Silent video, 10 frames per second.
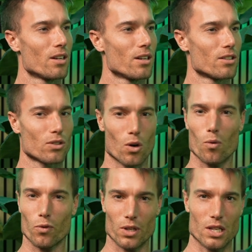So
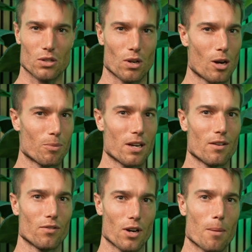hopefully this will help
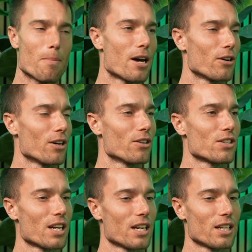give a better
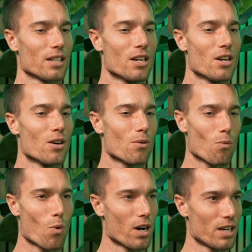understanding
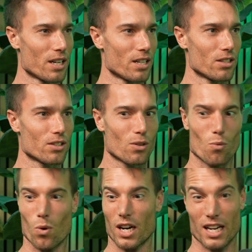what it is,
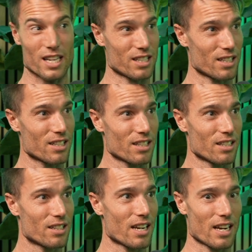what it isn't.
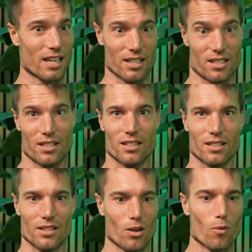And,
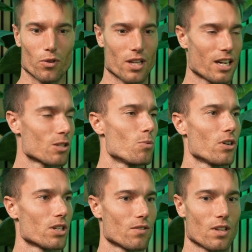hopefully that
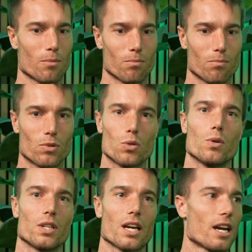experience of them doing
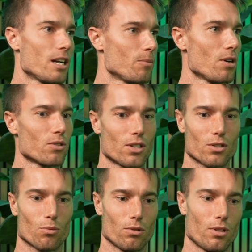the guided hypnosis
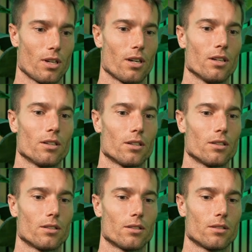will
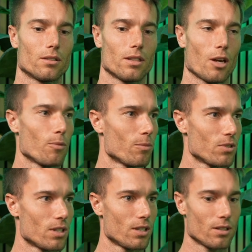help them
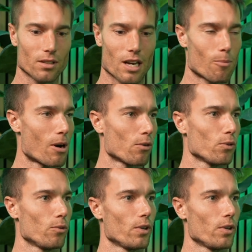see how powerful it really